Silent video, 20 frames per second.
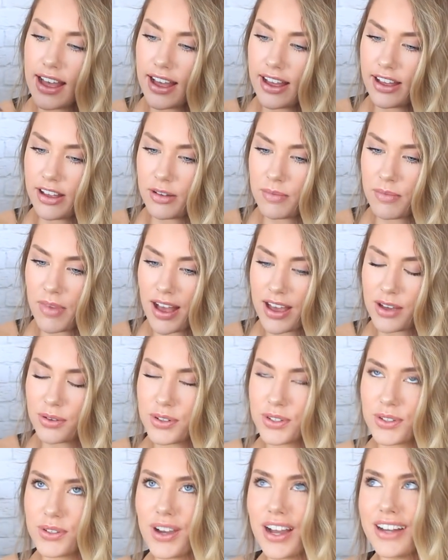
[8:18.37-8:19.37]
Um, I
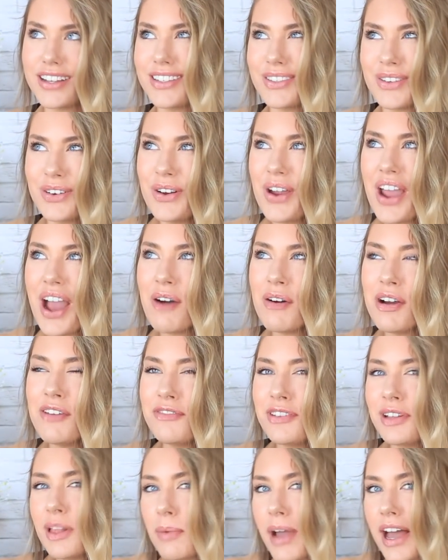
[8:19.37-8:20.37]
also, I just don't know how I
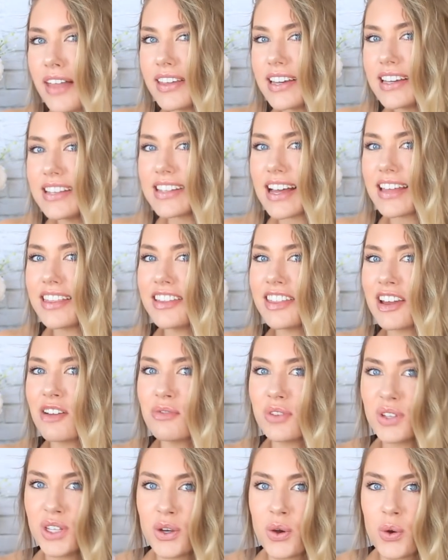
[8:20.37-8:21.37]
feel about these. I think
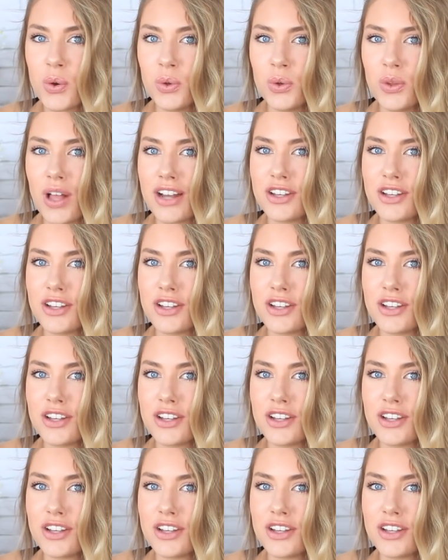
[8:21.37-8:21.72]
they're really cool.